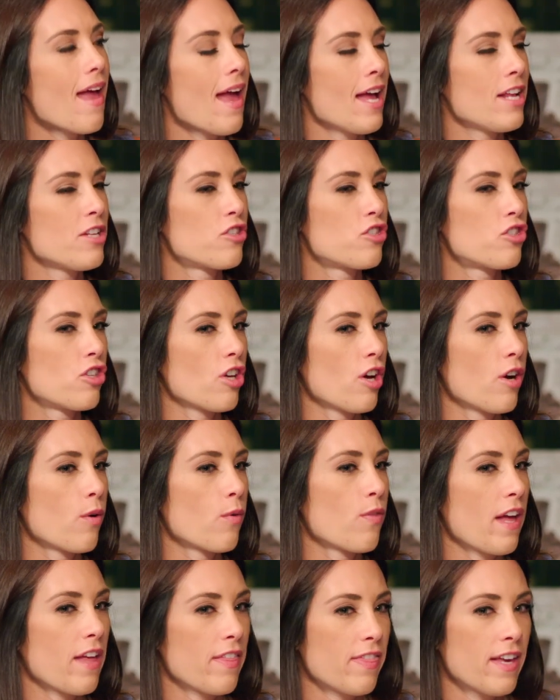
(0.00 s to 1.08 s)
And so
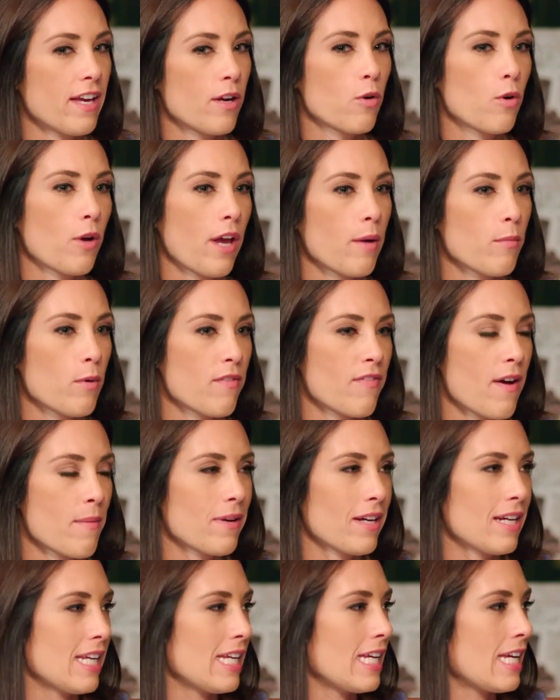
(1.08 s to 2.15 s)
they think, okay, well, if I'm
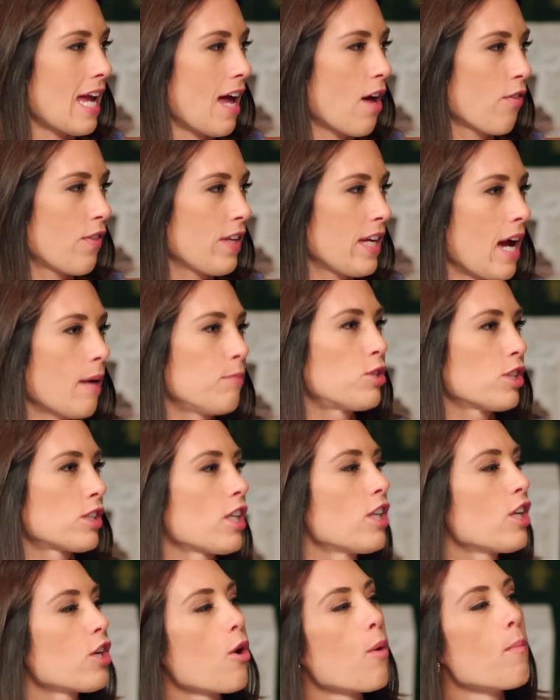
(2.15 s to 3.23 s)
going to eat healthy, I'm just
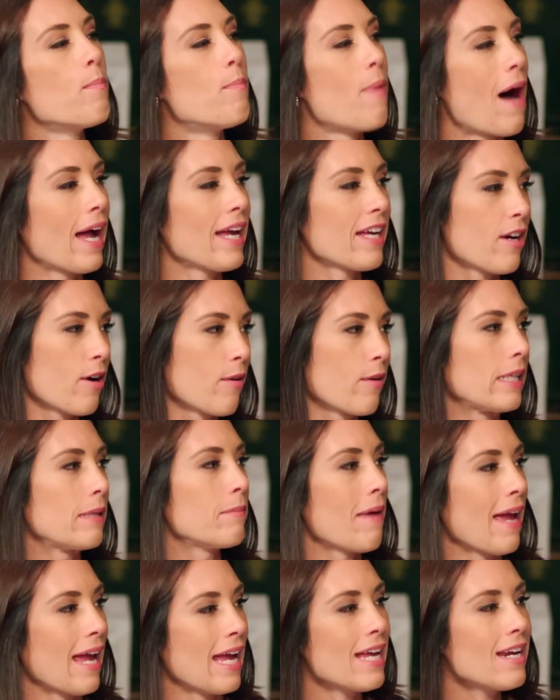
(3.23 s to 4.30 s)
going to go buy it already
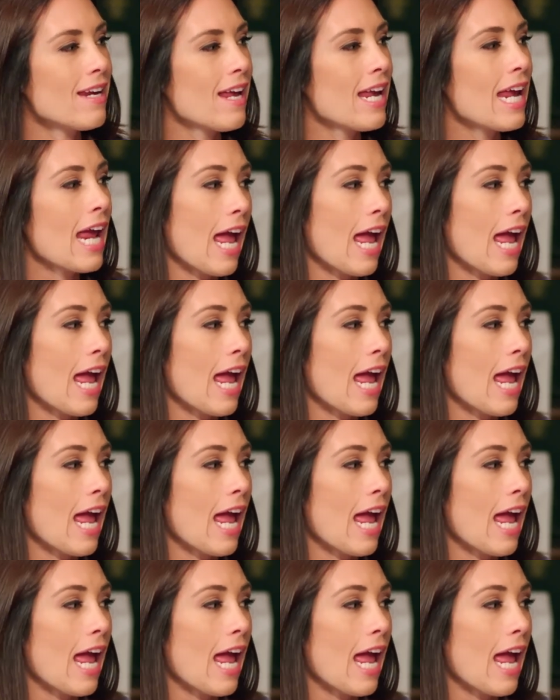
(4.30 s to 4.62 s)
made.